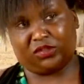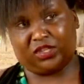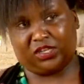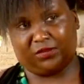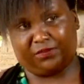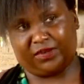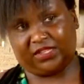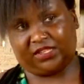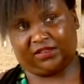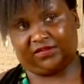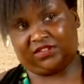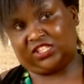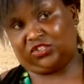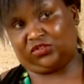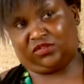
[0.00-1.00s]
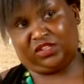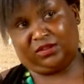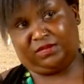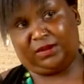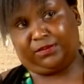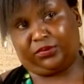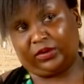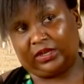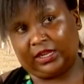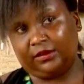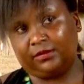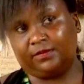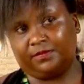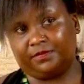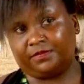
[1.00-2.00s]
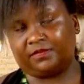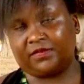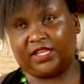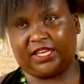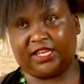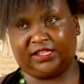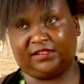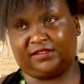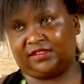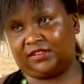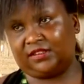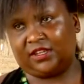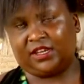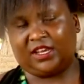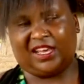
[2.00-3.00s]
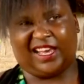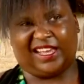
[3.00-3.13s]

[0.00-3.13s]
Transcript: going through the depressive state of the bipolar, and